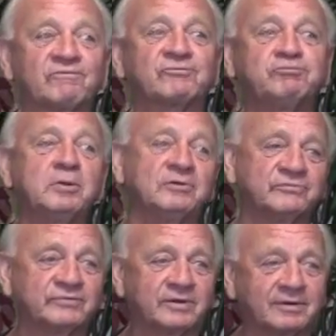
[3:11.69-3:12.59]
true
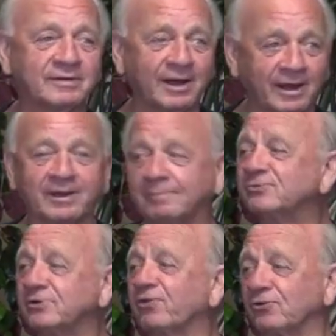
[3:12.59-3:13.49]
that I am
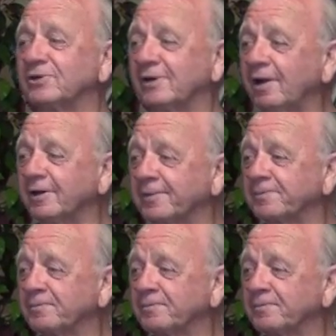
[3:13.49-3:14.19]
39.